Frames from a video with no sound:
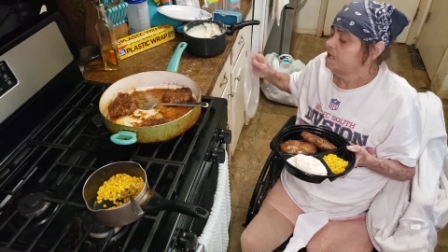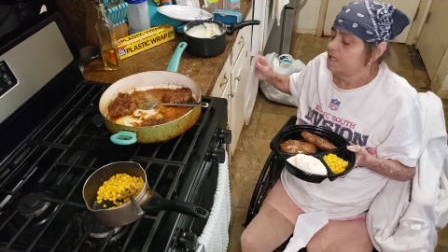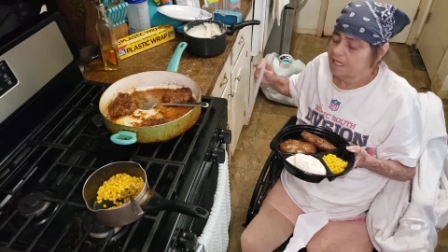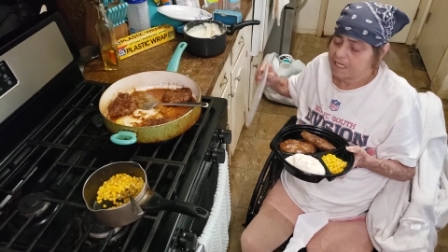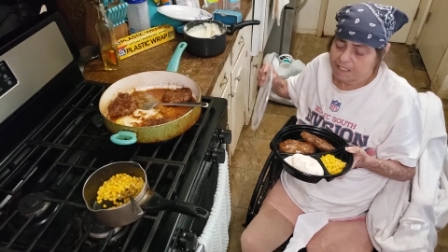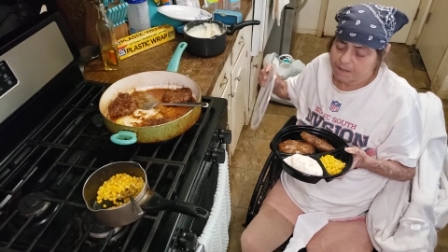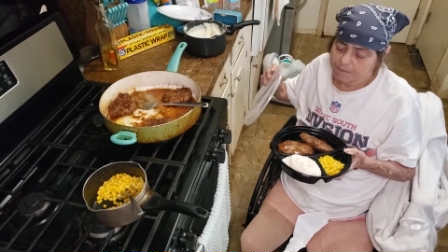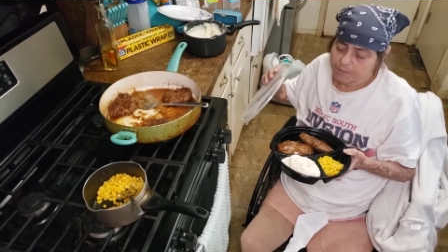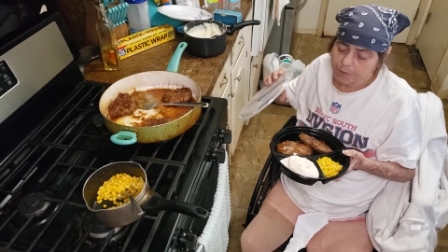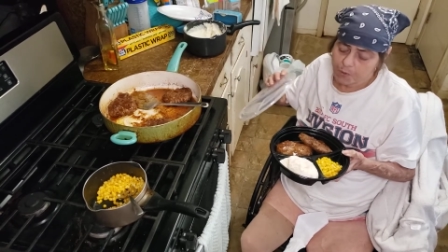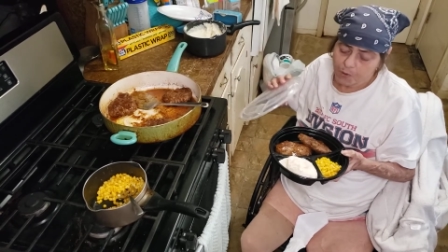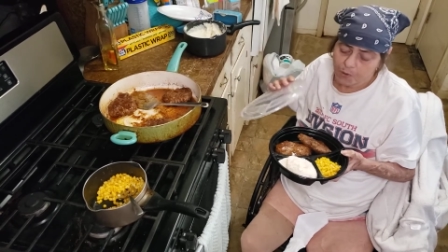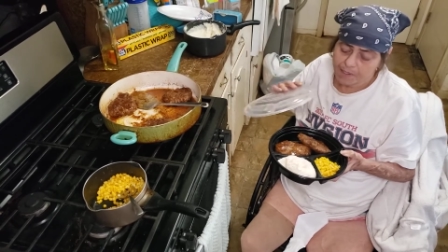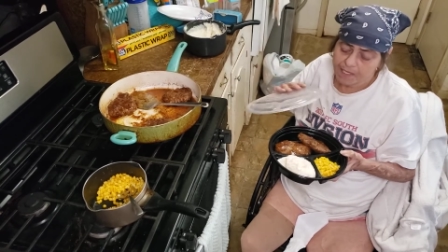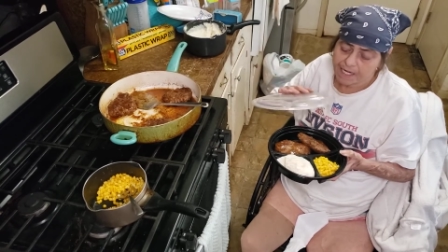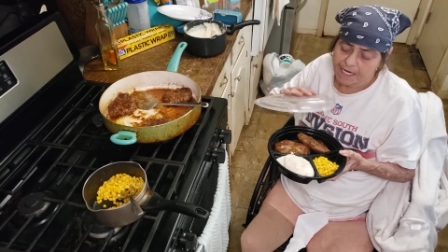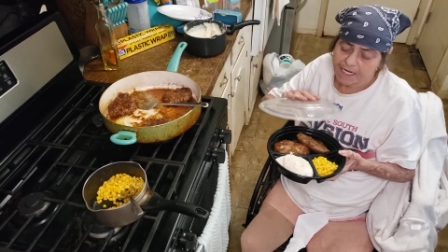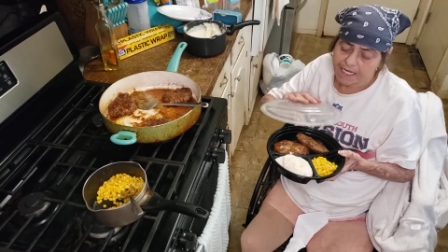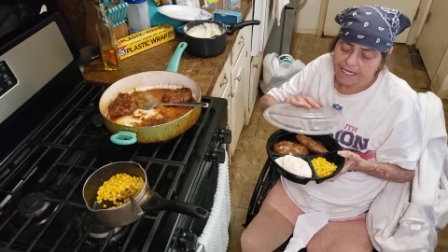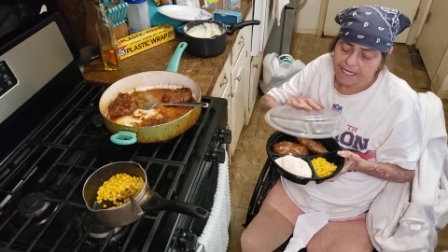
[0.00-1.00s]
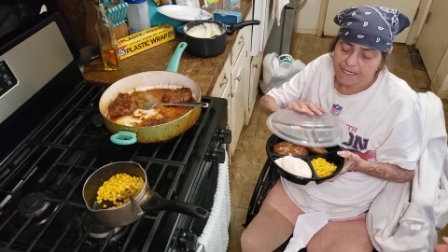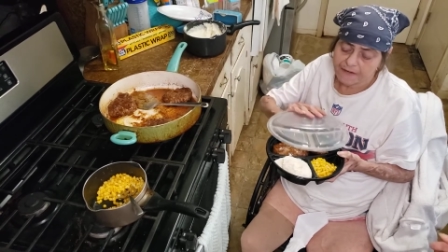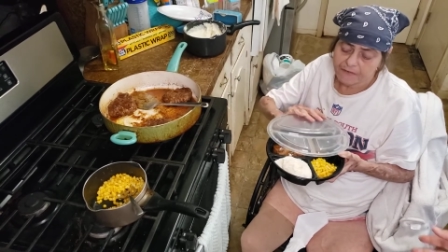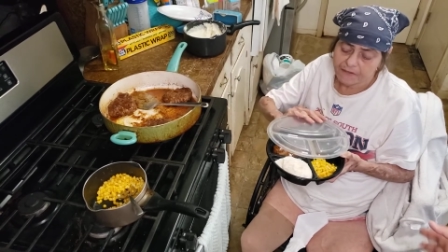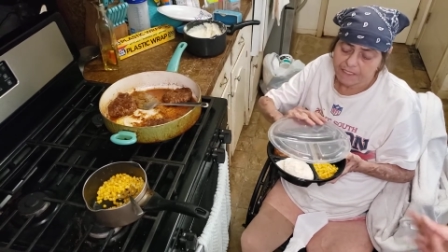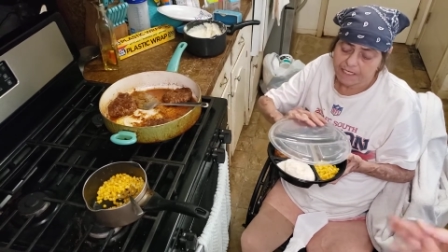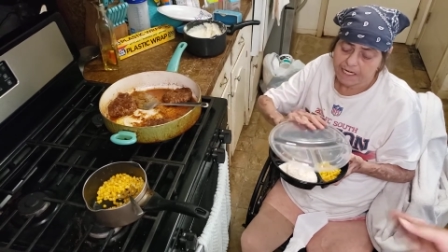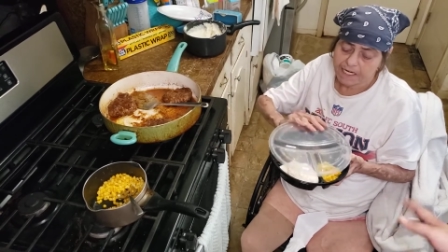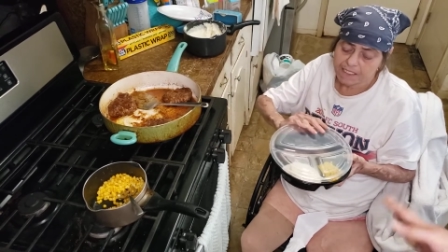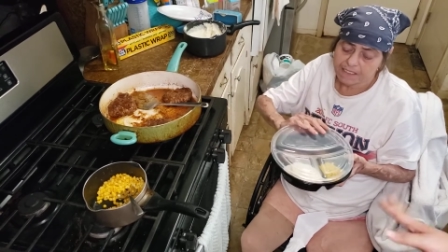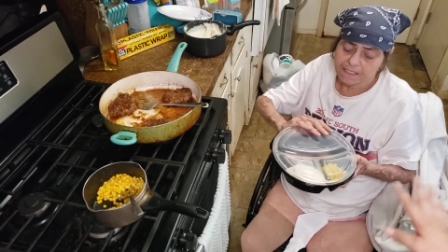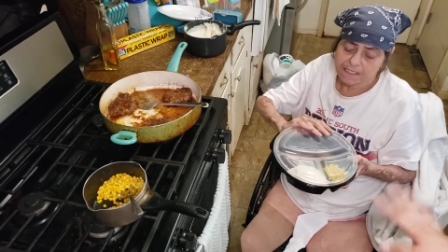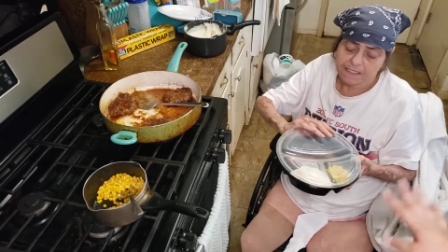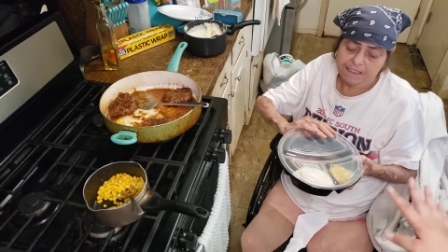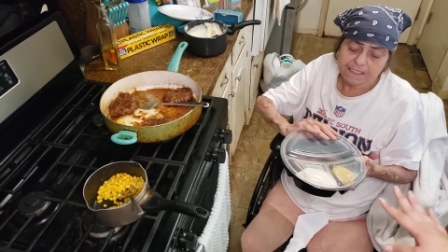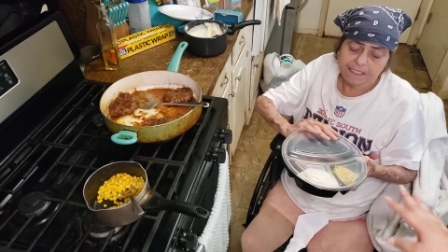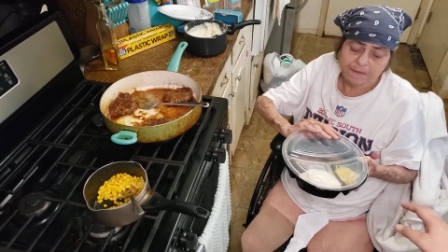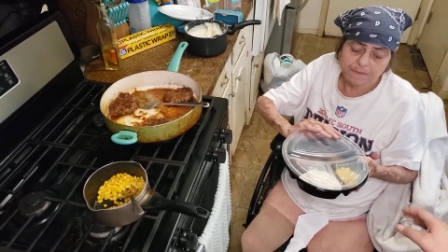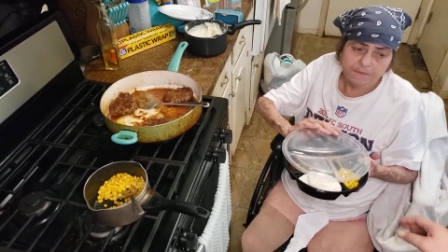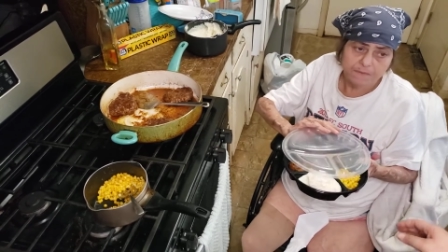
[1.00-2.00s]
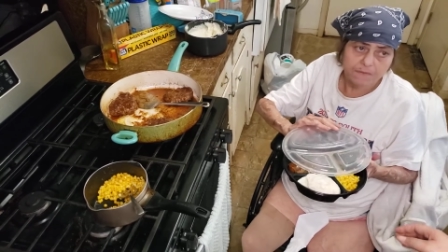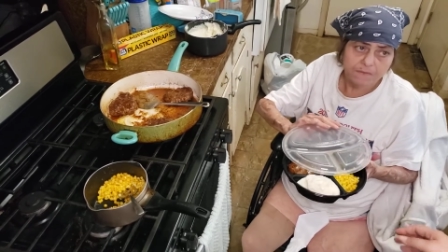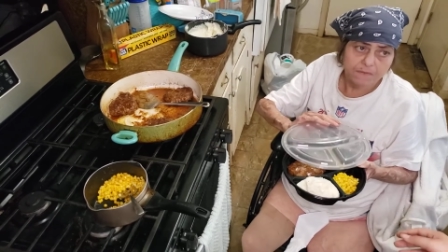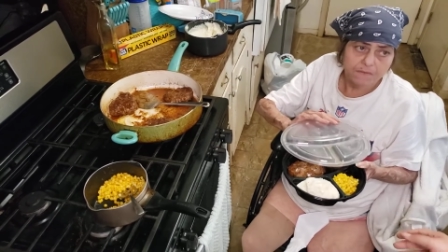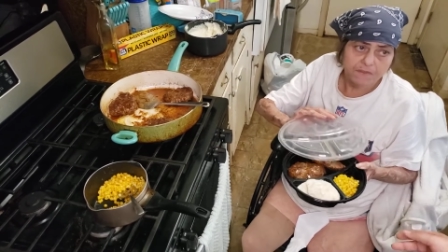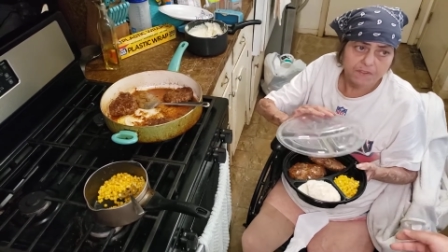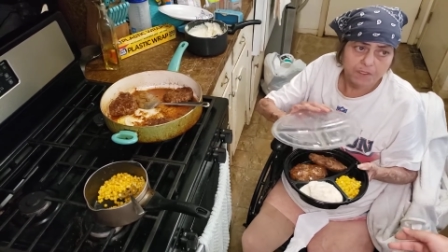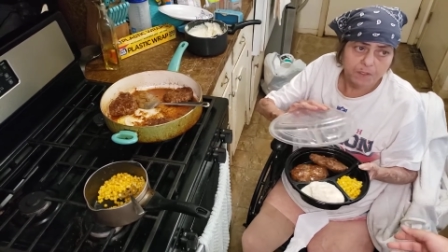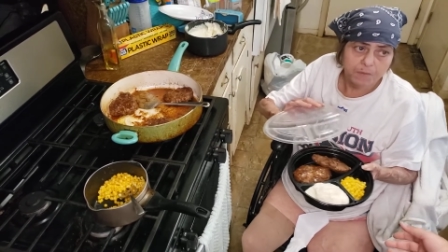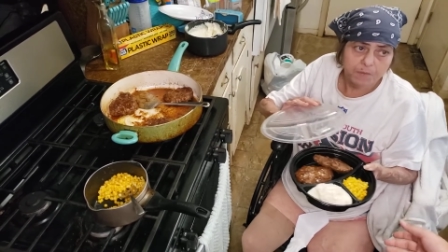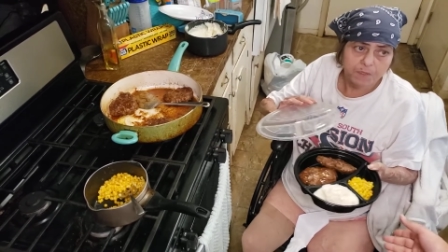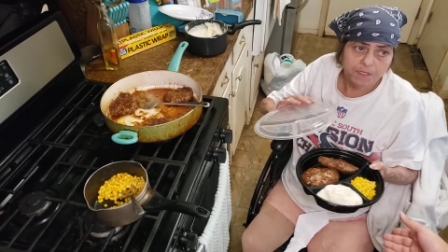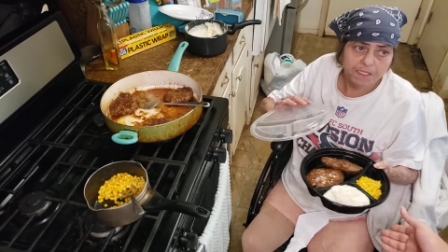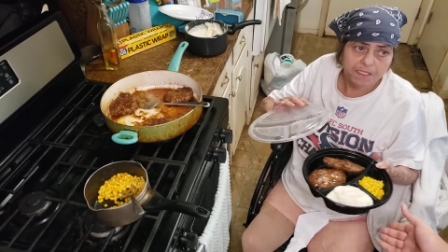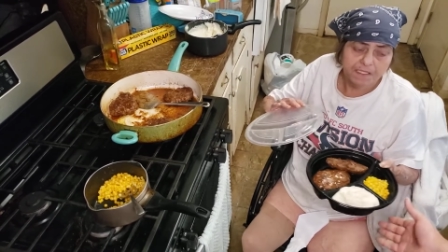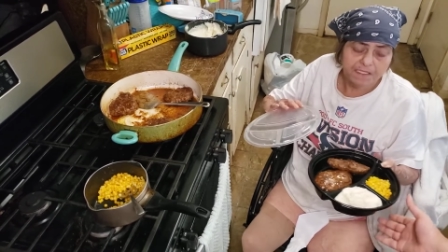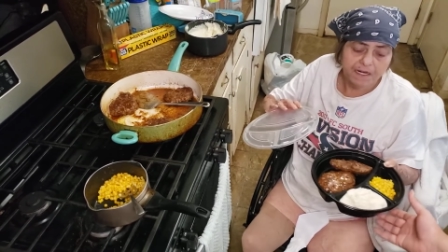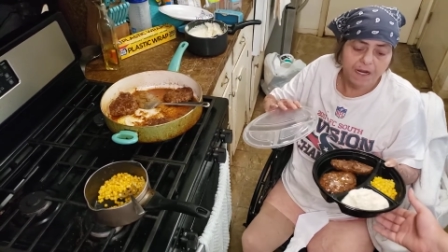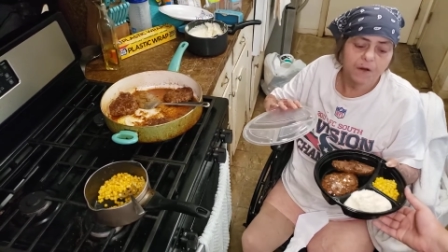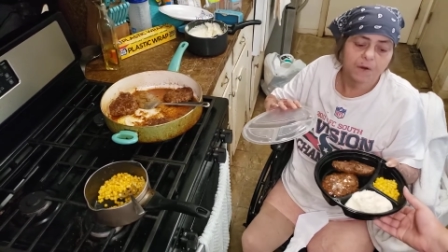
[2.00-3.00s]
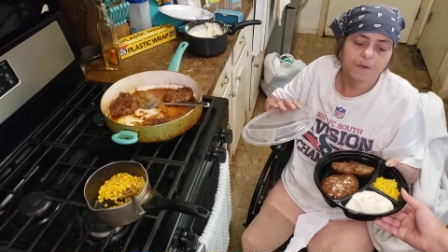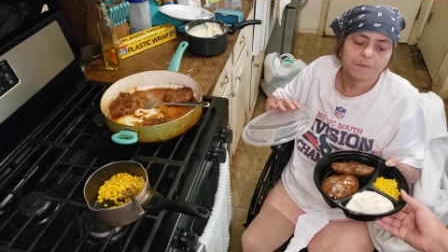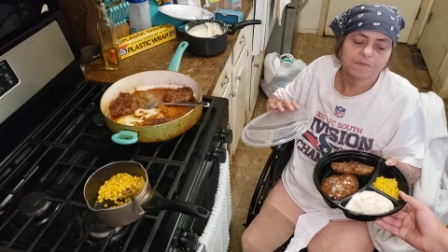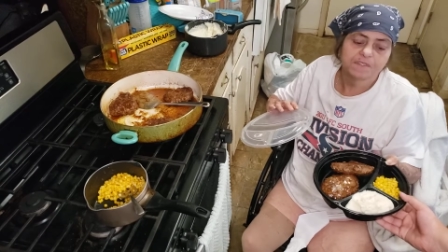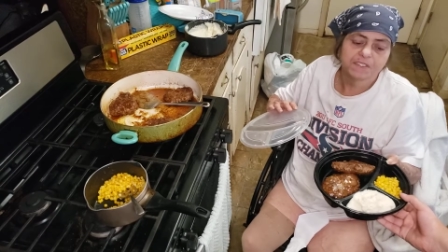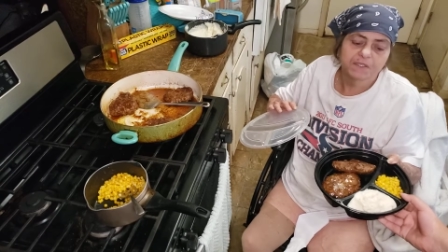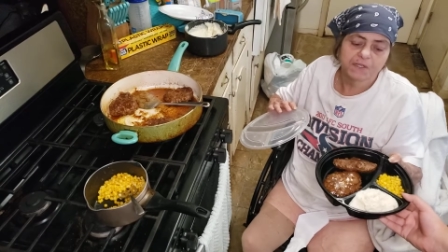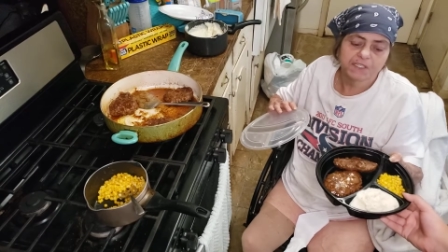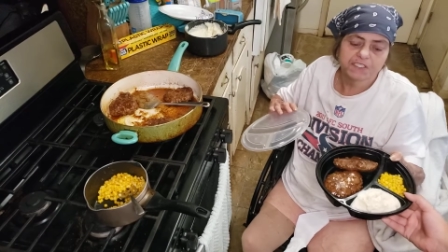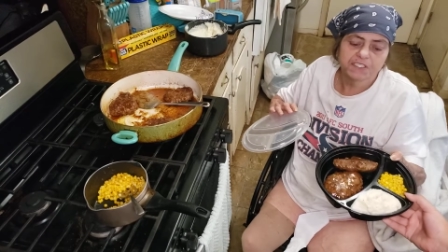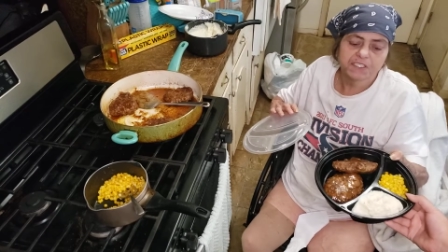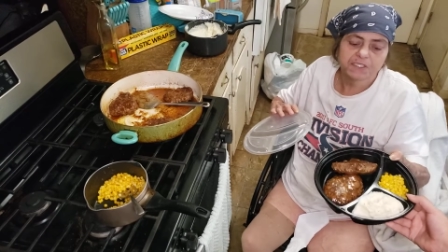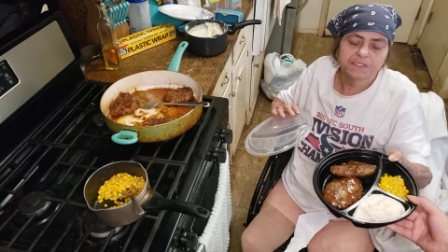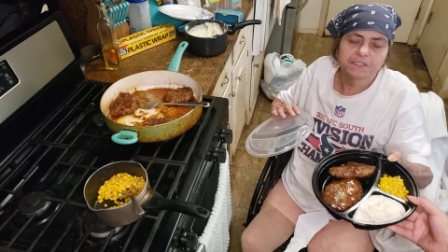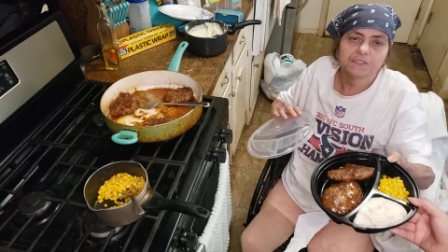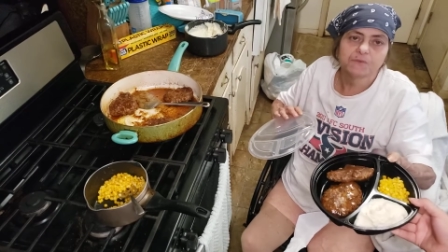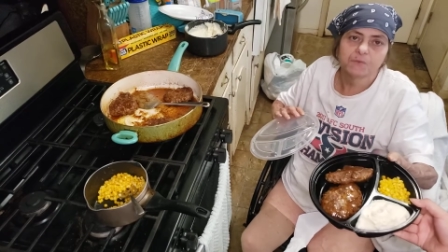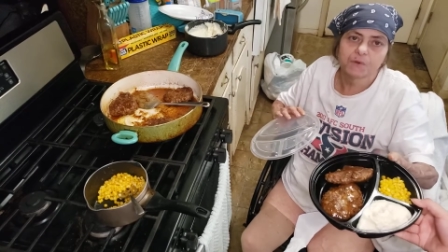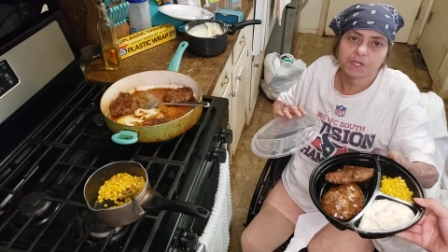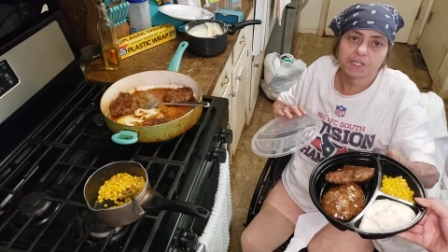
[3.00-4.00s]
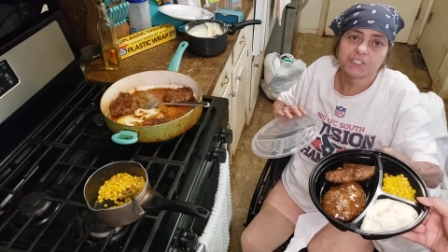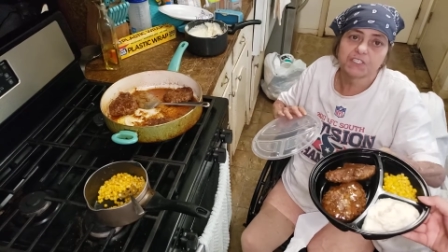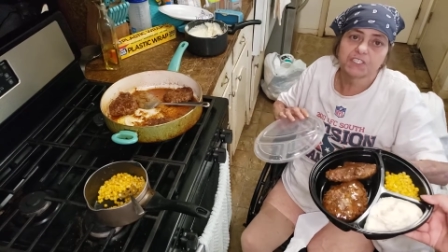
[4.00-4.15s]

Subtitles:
And poor Katie, every night it's like, don't put the lid. Oh, I'm sorry. We're going to